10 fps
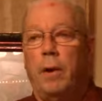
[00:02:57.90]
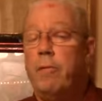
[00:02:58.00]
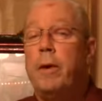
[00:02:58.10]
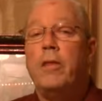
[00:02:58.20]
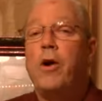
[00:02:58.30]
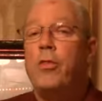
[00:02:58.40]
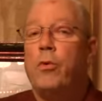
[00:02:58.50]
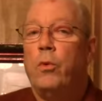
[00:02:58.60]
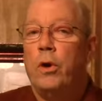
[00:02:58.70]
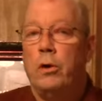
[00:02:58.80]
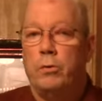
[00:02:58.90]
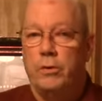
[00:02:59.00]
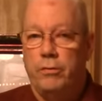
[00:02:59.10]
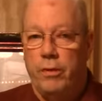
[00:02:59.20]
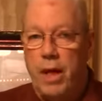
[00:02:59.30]
everybody thought the world
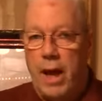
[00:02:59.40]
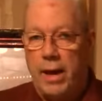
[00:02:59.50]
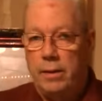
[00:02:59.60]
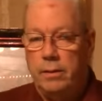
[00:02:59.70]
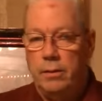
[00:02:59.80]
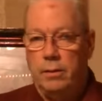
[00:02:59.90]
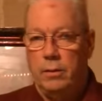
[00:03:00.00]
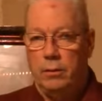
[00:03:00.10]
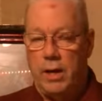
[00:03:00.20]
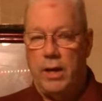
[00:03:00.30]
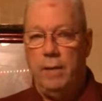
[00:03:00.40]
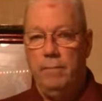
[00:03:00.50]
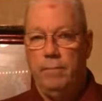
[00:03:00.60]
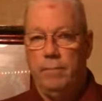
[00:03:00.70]
was flat. Okay?